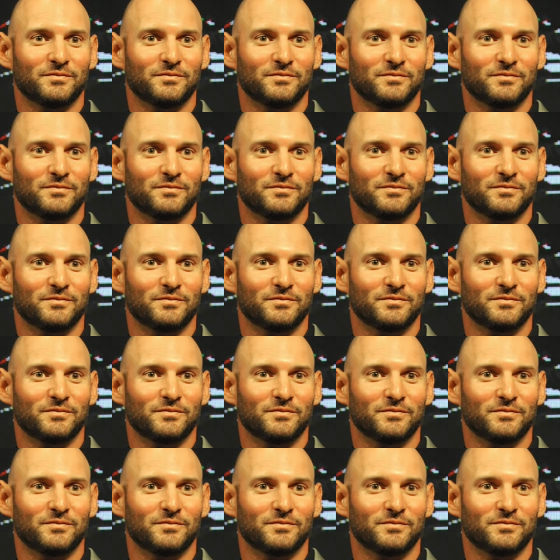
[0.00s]

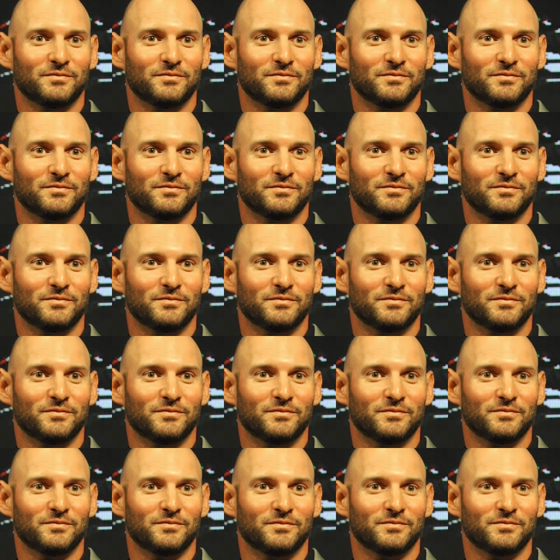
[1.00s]

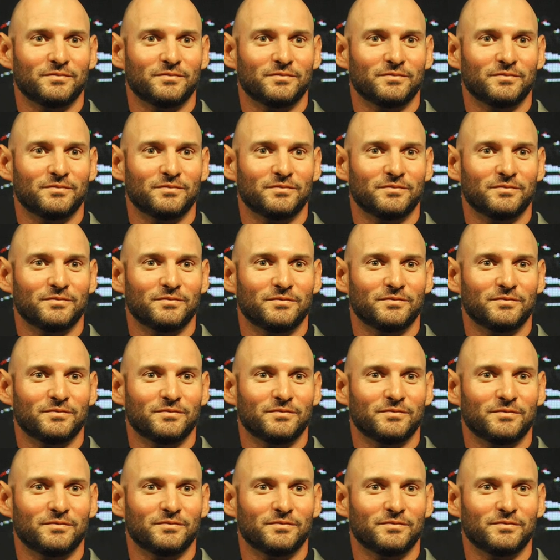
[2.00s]

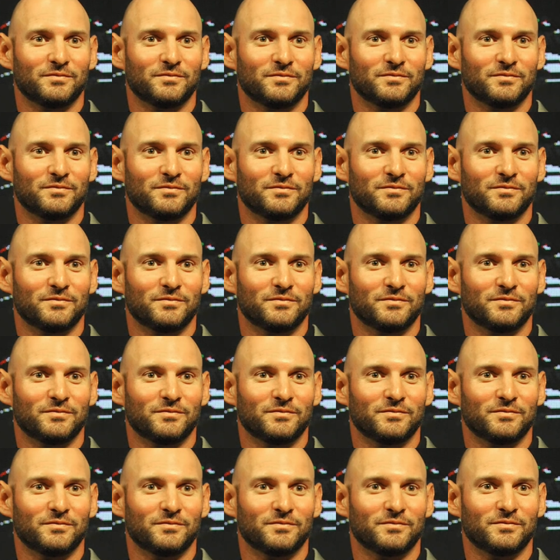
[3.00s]

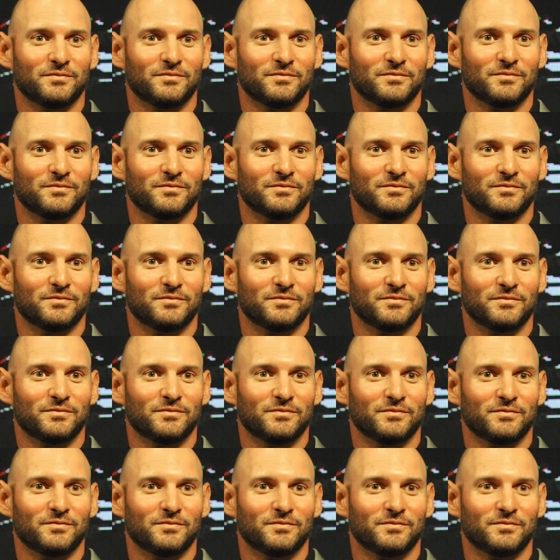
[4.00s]

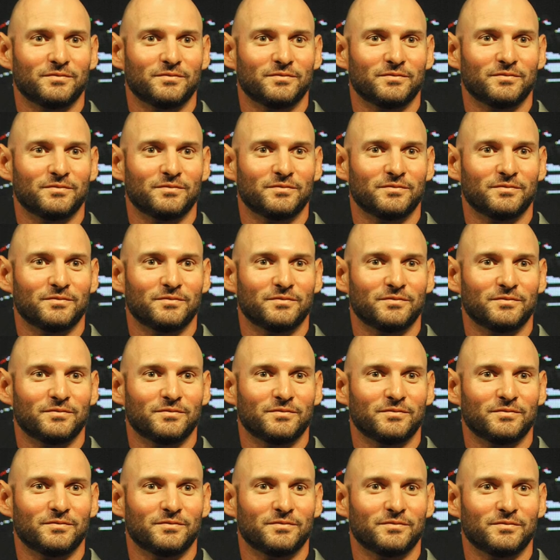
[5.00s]

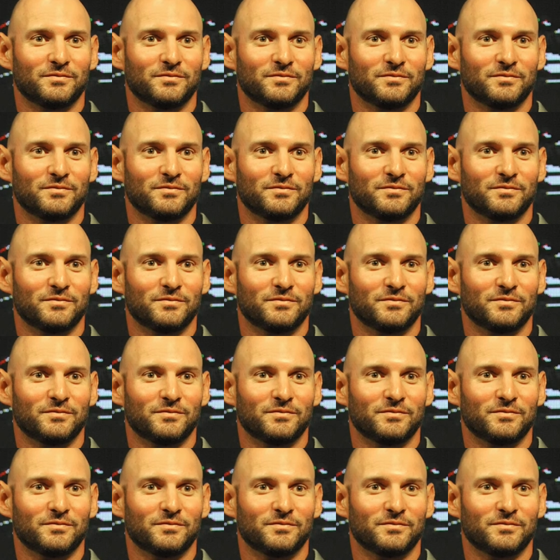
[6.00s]

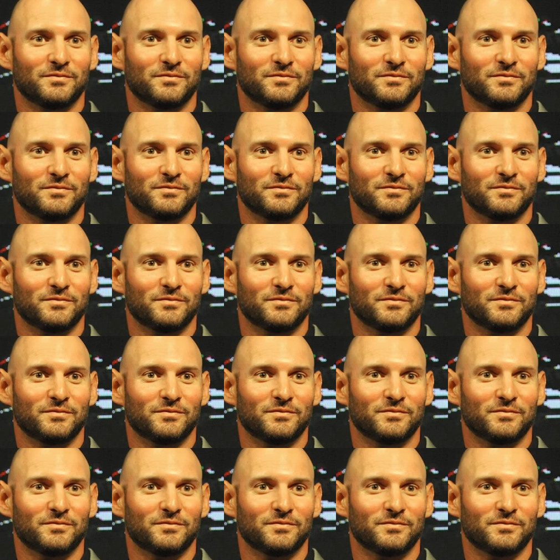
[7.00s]
(not speaking)